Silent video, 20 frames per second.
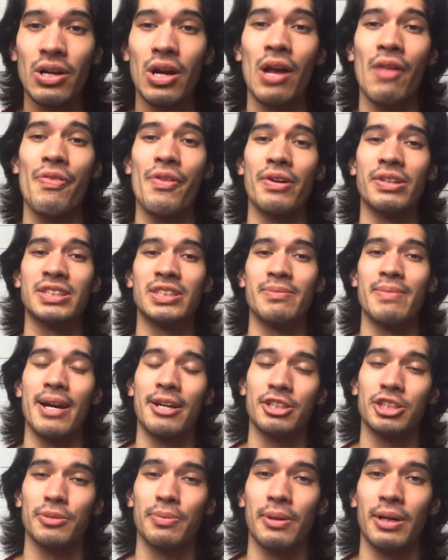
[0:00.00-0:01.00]
if there's some
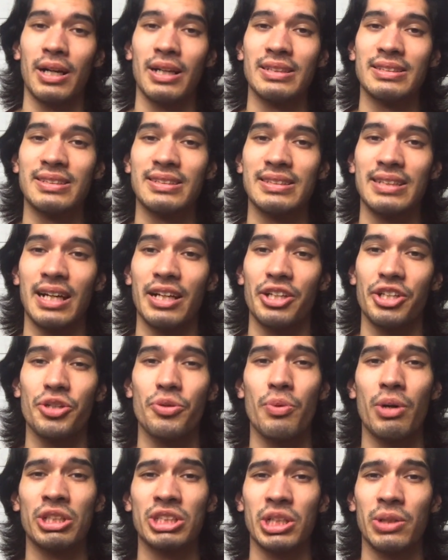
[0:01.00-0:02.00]
extra parts that
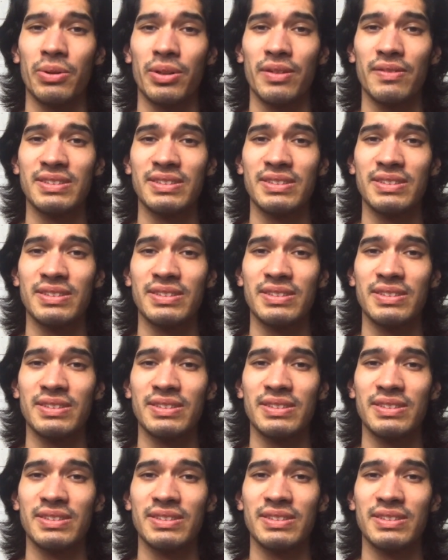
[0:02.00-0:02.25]
you wish I would